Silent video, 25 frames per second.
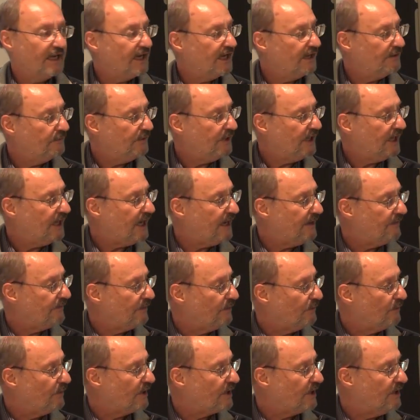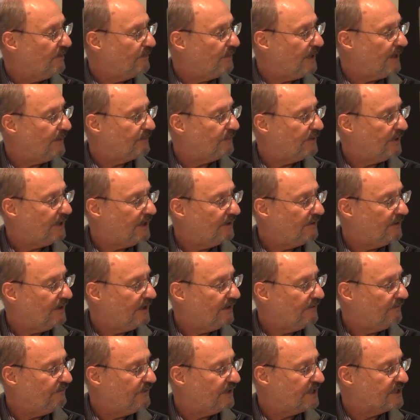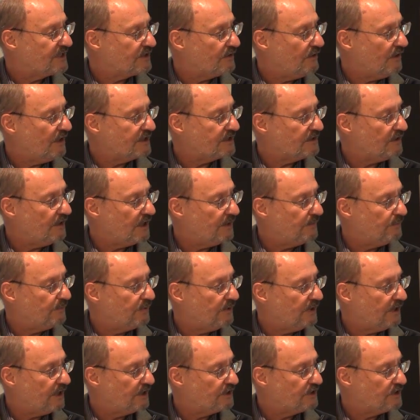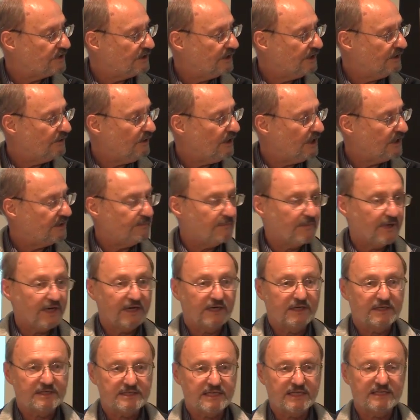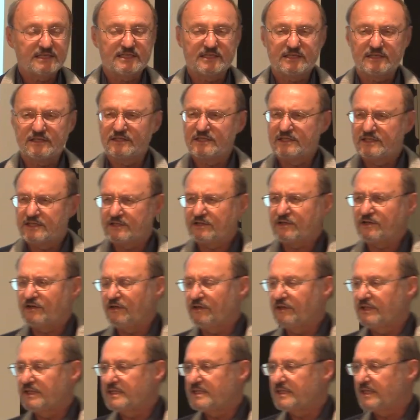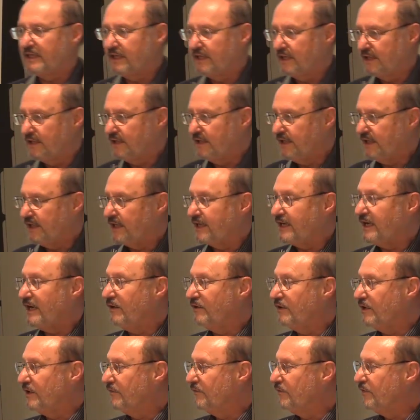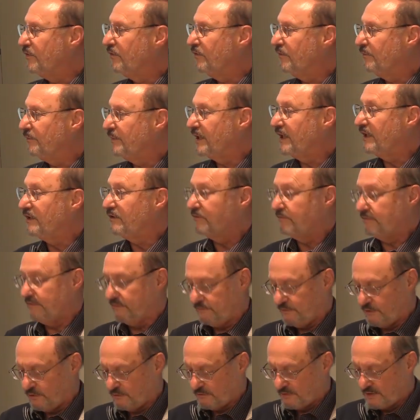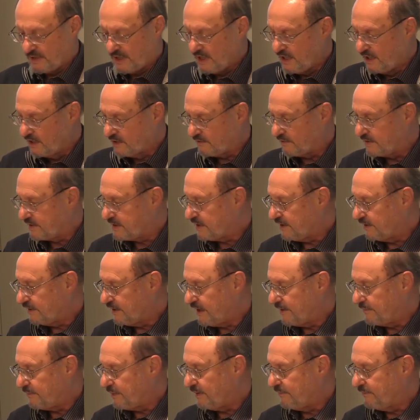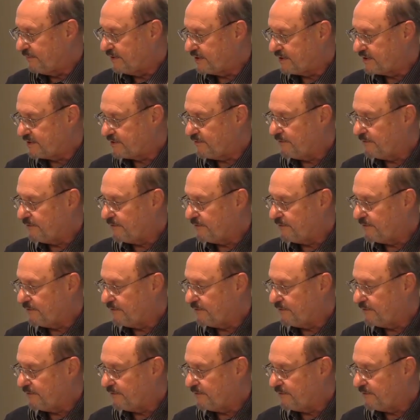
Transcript: And we have the working paper on fixed cost audit production and audit markets. That's currently sitting in the accounting review, but under review, so it's still not published.